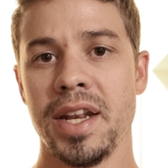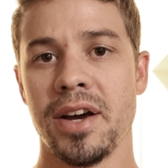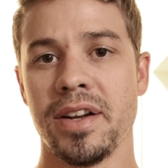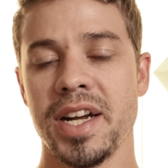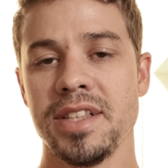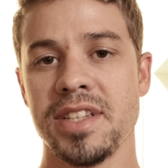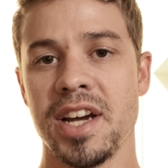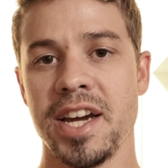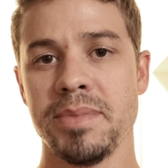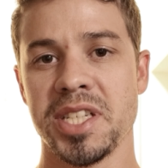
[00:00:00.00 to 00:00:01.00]
Now, a lot of
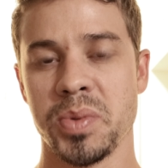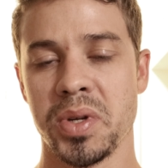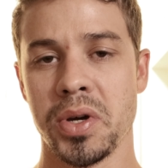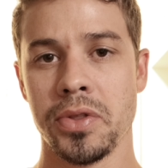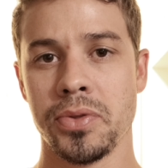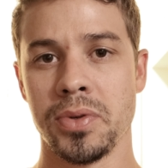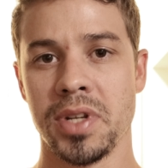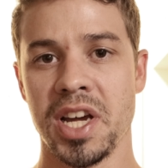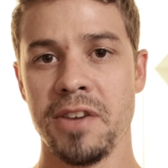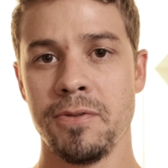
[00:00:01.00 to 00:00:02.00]
times as we go through
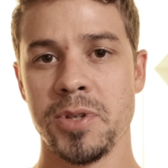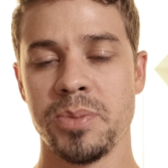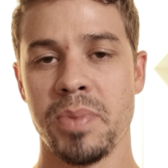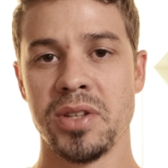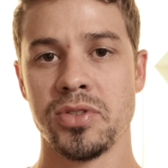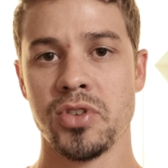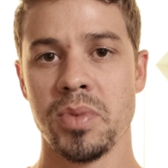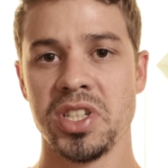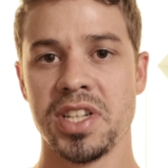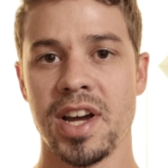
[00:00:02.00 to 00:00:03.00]
life, we spend so
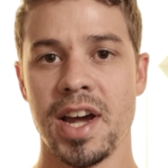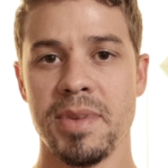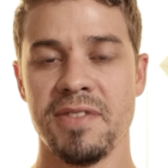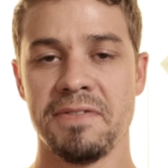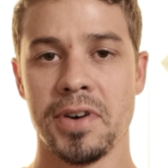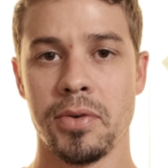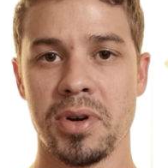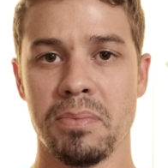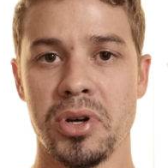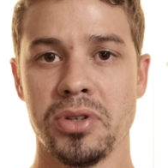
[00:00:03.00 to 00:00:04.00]
much time in
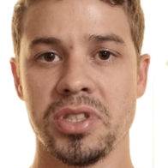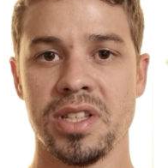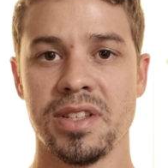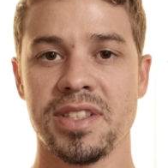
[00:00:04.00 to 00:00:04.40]
forward motion.